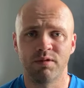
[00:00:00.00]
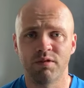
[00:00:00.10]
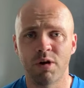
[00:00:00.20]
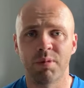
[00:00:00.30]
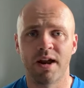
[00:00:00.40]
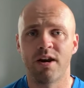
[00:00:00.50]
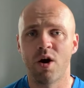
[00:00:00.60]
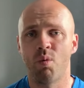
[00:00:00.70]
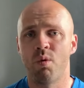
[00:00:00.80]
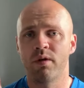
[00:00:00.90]
if you've not planned
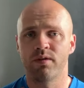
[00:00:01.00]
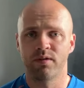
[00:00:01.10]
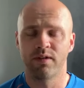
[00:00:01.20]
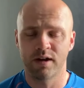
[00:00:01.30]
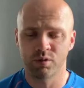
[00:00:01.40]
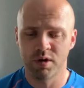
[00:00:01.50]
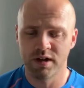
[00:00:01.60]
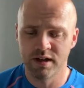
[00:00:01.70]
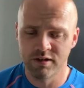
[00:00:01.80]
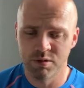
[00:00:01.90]
out, that's where
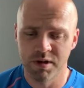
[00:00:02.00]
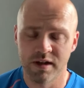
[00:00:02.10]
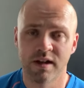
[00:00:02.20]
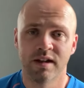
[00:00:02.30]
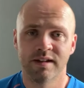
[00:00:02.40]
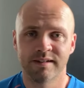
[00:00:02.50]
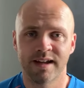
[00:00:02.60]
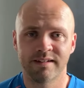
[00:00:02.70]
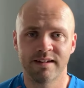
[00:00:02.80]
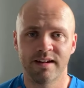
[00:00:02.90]
you need to be,
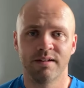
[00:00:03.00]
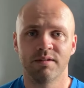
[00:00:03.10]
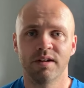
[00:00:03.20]
Saturday.